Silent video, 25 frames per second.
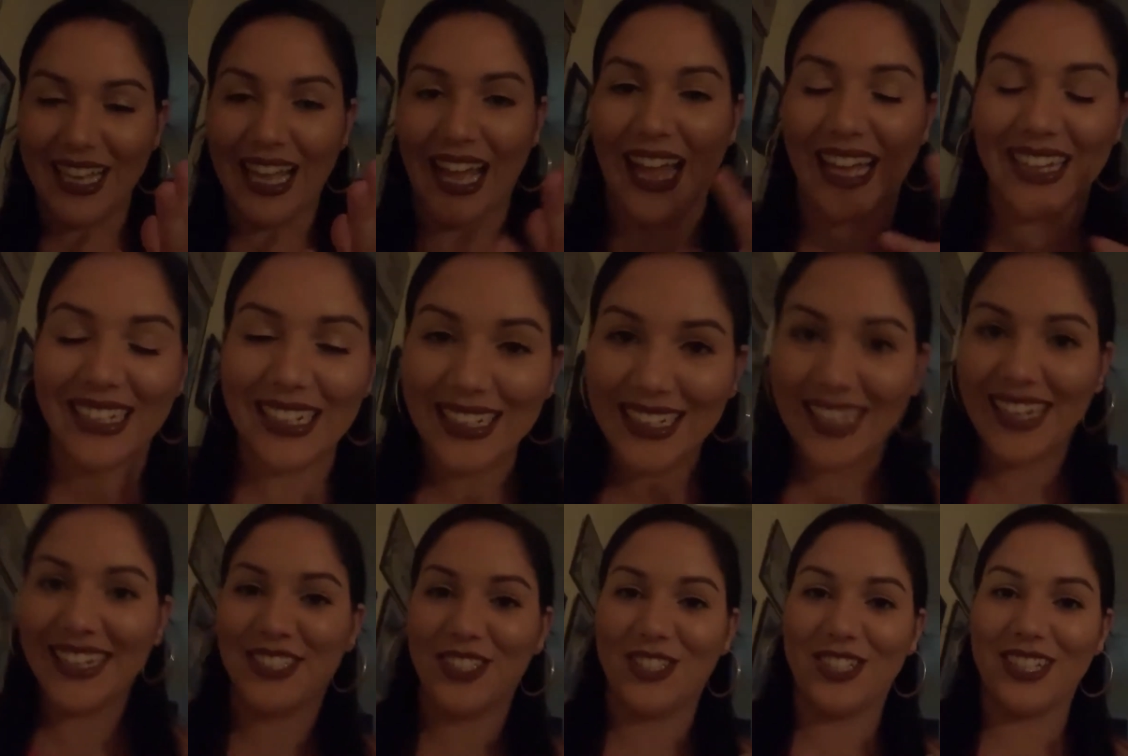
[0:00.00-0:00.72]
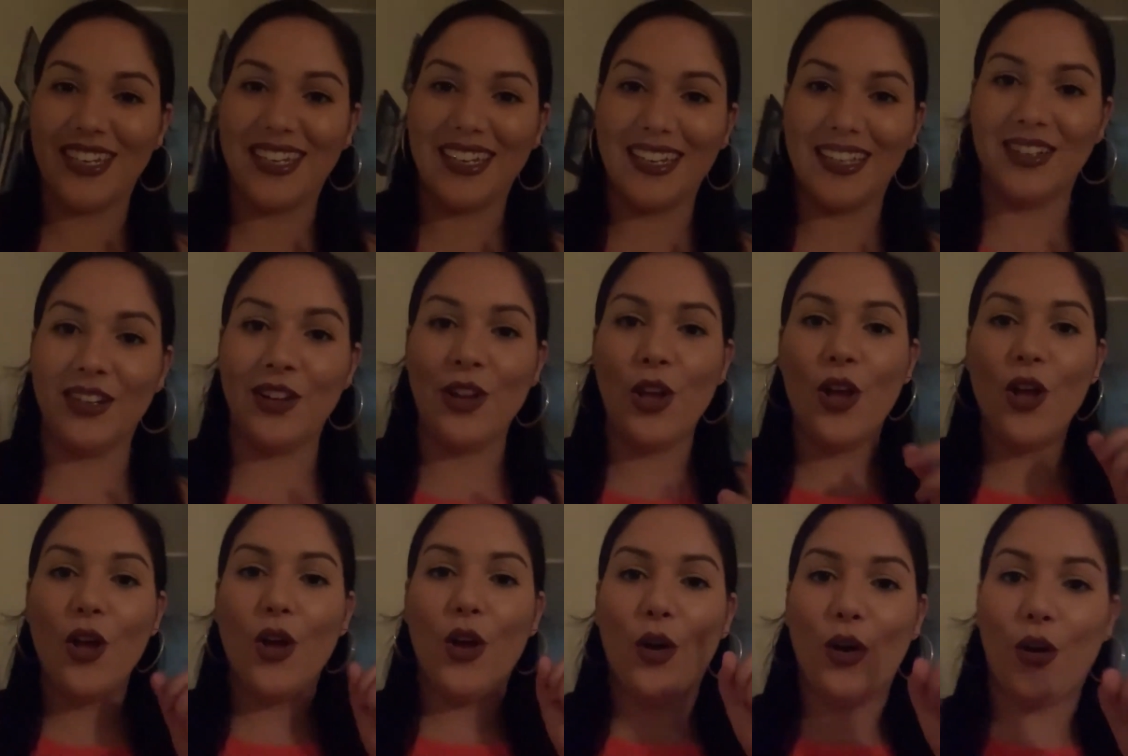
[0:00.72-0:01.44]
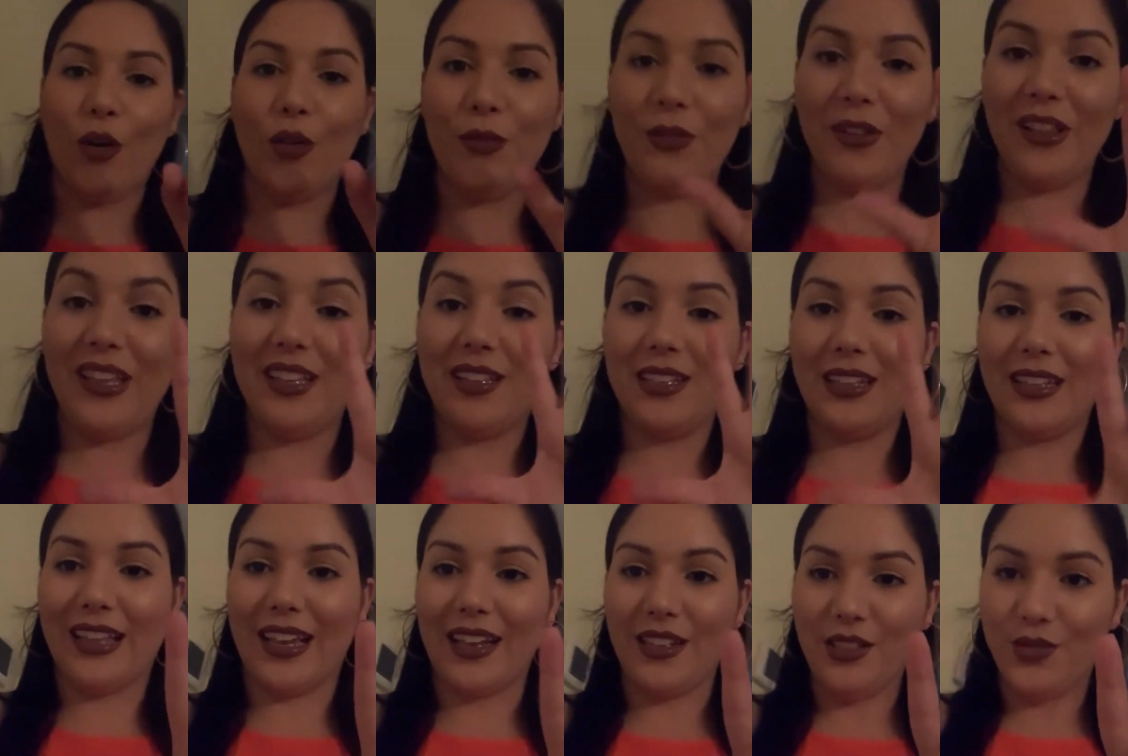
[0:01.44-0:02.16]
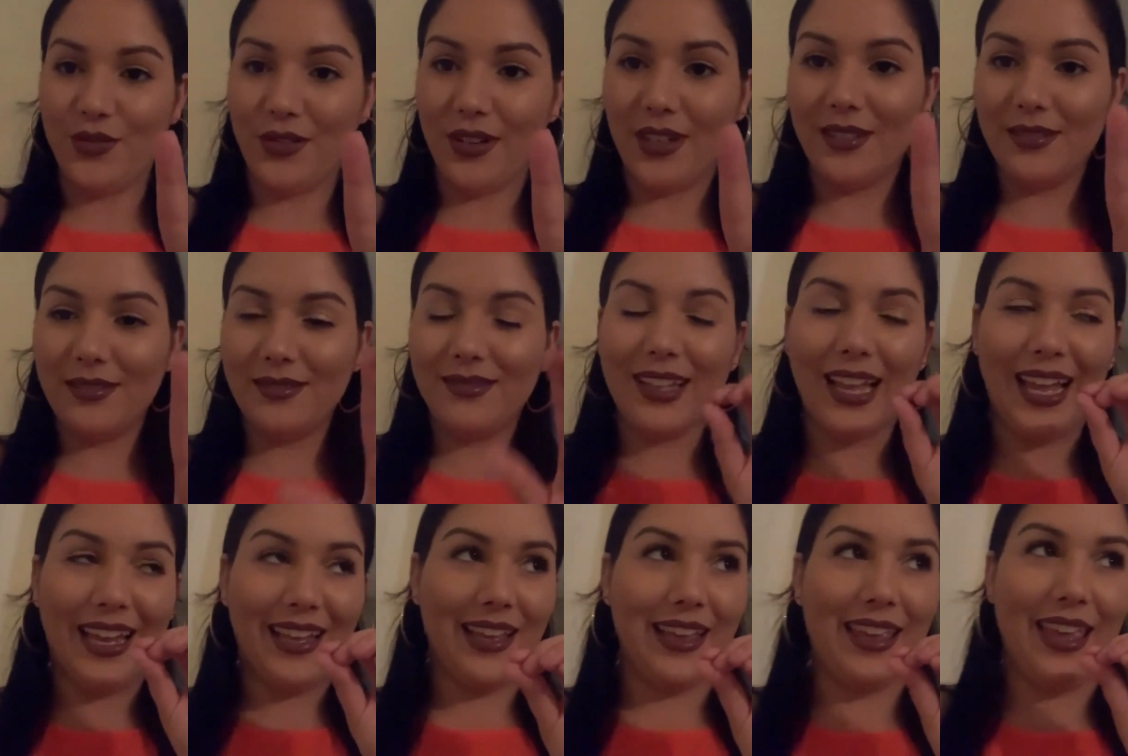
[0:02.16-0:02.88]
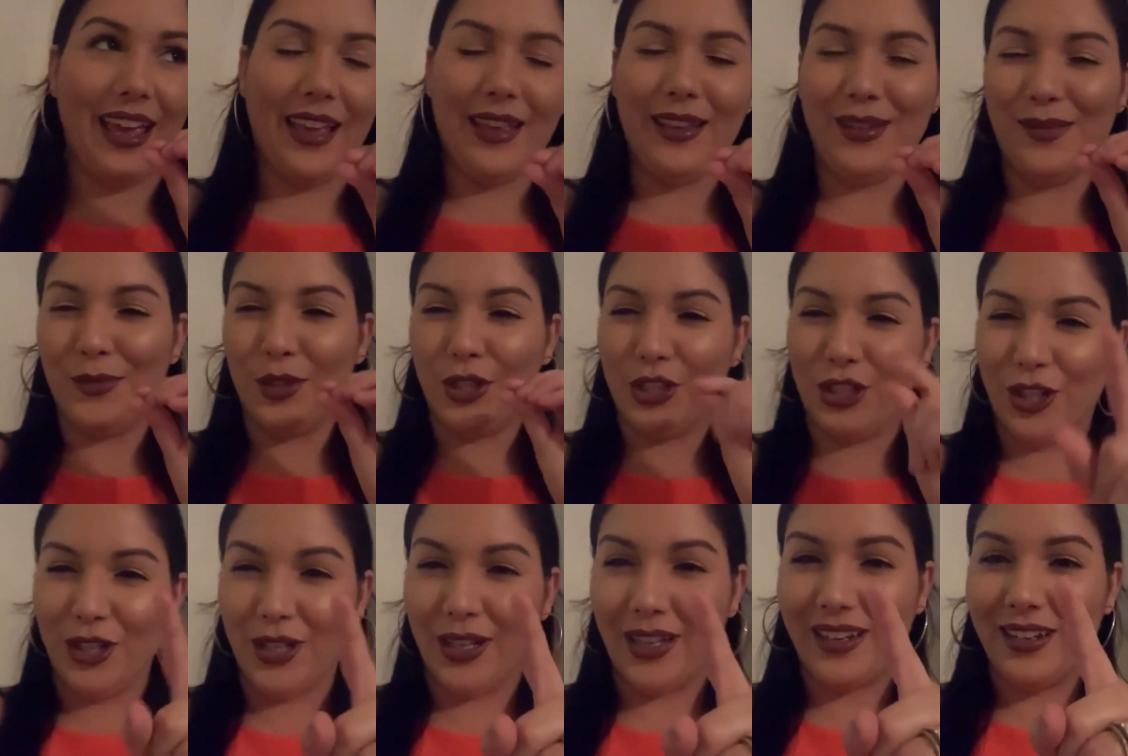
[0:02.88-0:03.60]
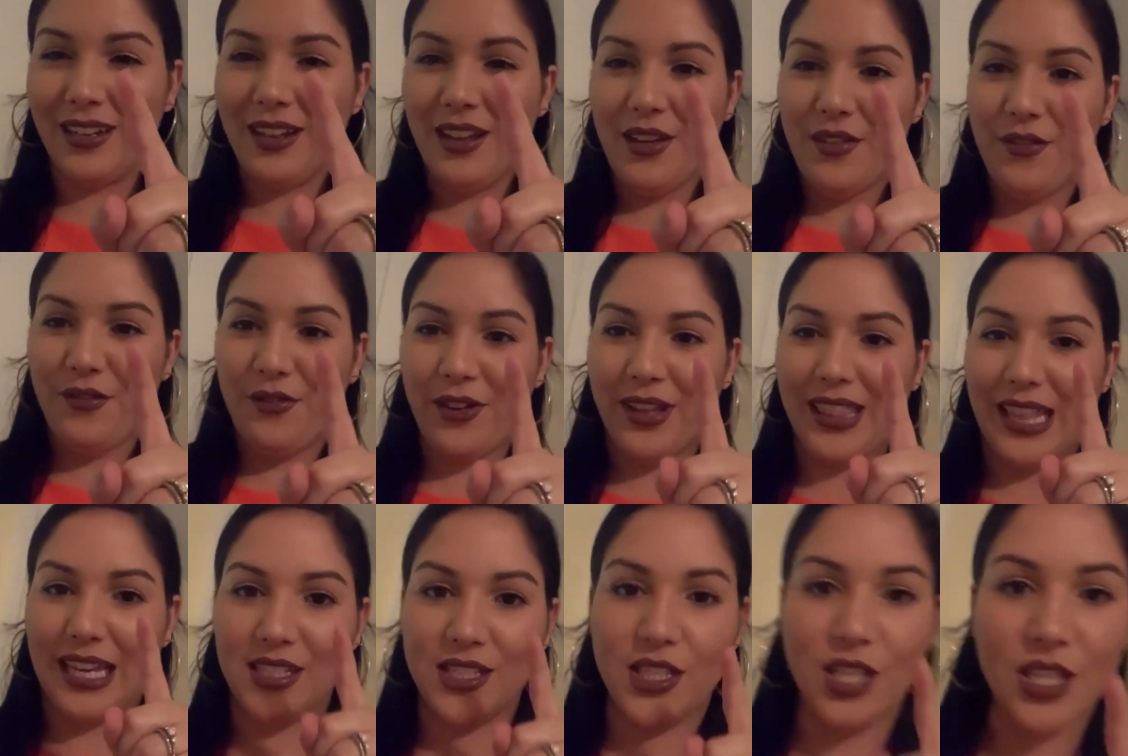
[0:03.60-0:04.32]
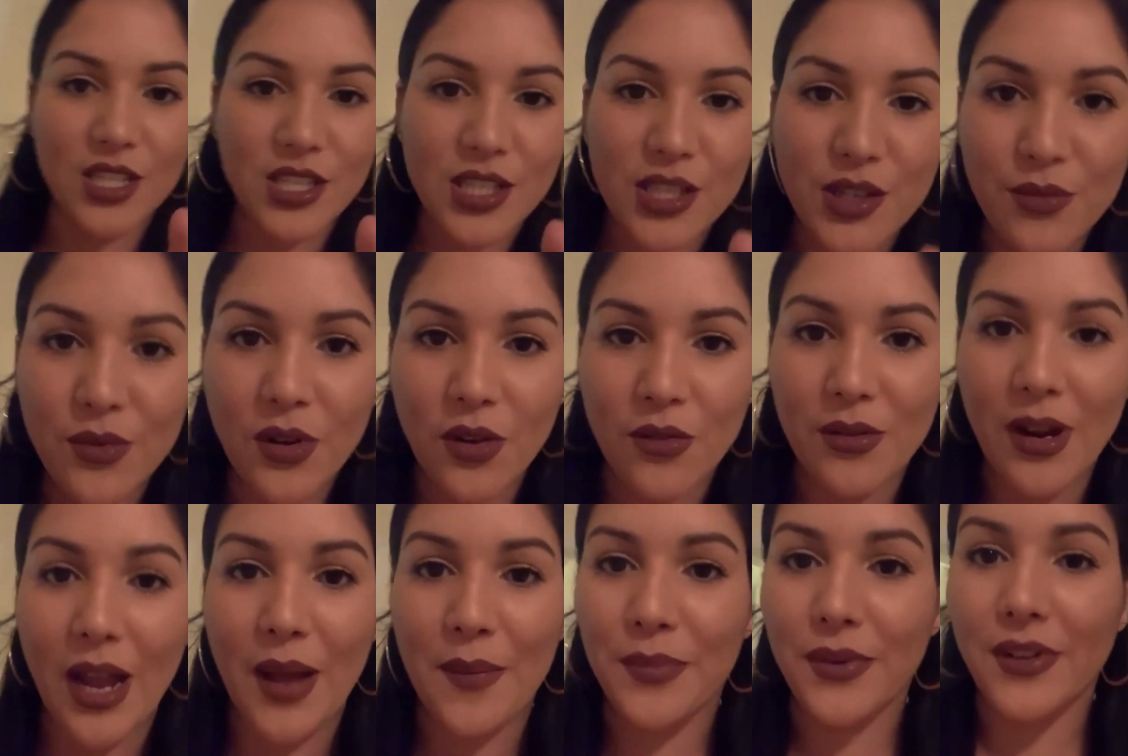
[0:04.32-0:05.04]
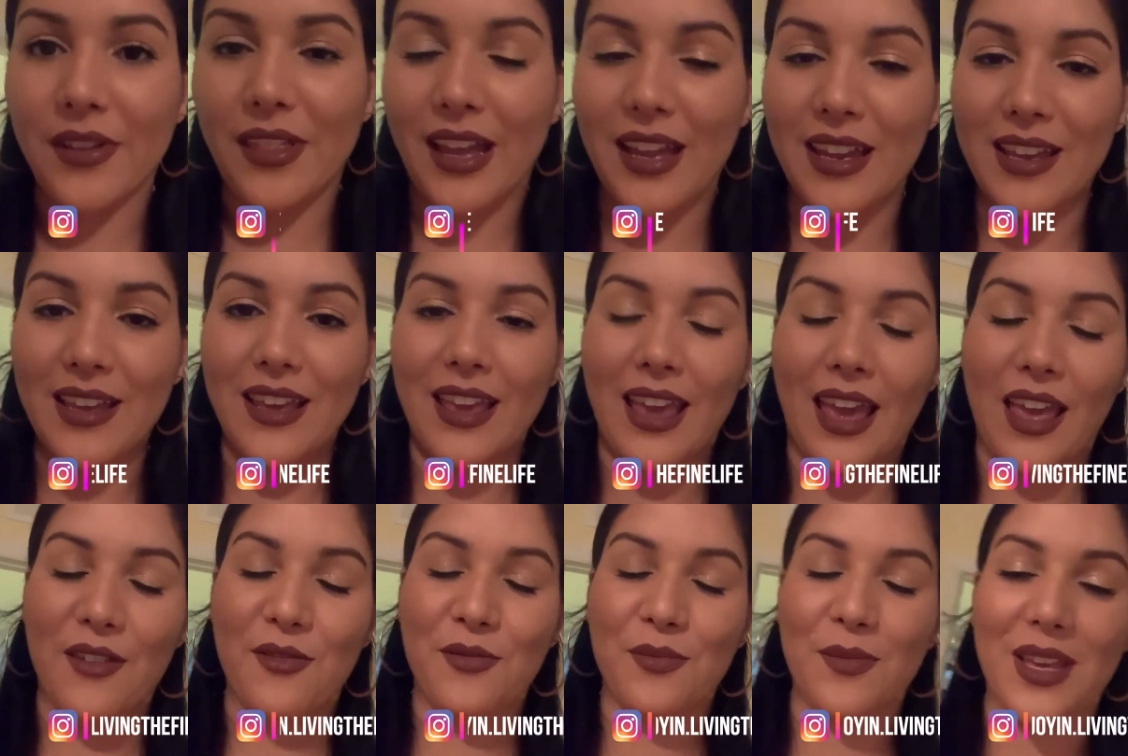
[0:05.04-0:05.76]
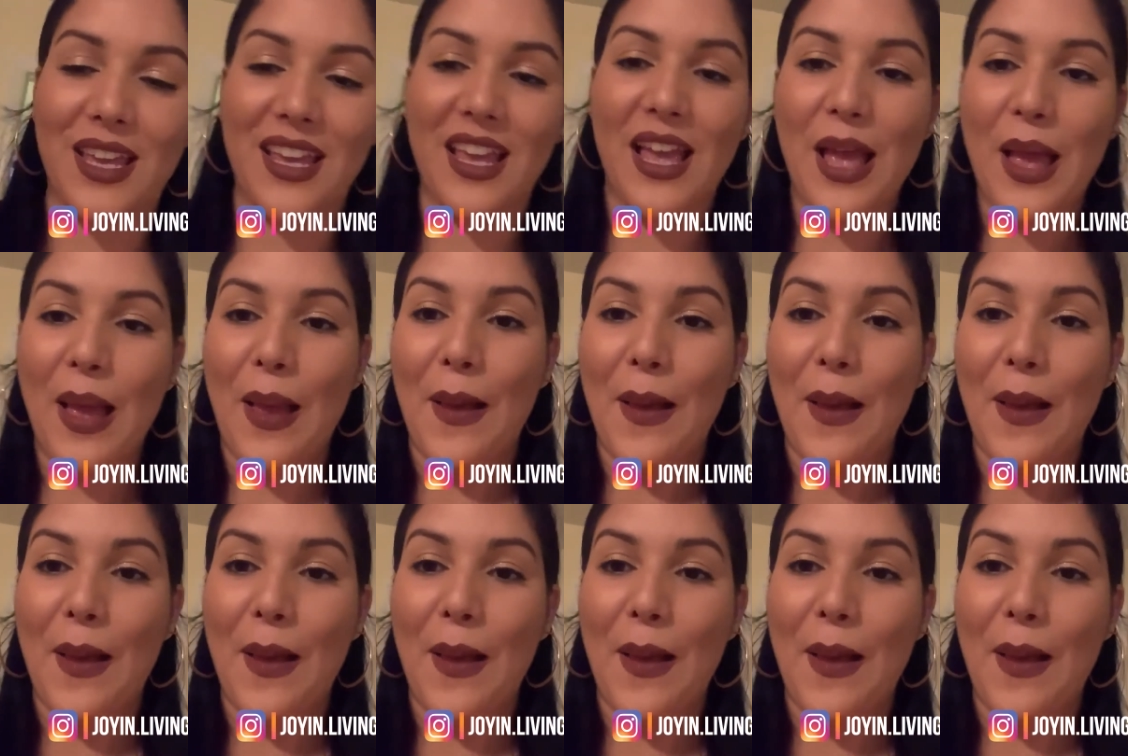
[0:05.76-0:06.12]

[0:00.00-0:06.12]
I didn't get to me. Hopefully in the next round, I could get him good for that Tootsie Roll wrapper that he gave me.